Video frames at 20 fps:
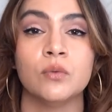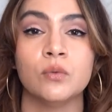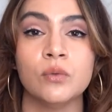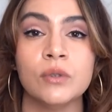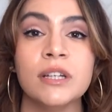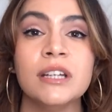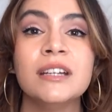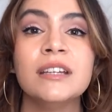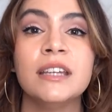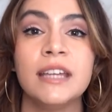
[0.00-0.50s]

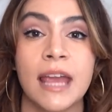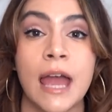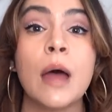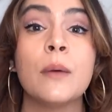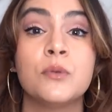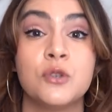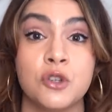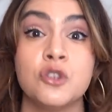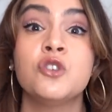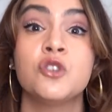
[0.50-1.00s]
really
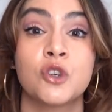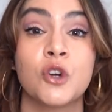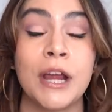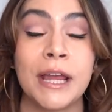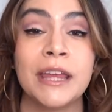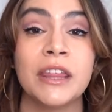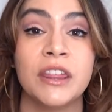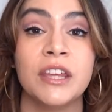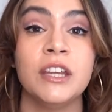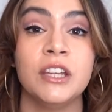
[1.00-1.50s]
help
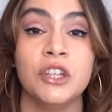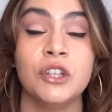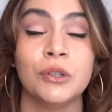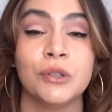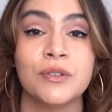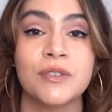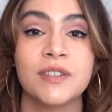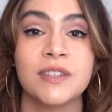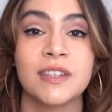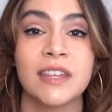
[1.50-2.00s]
strengthen
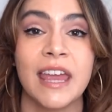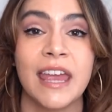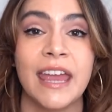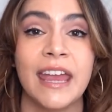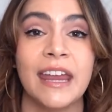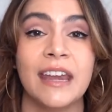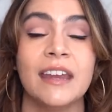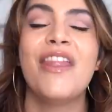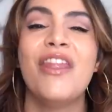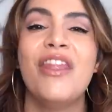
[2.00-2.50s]
your skin.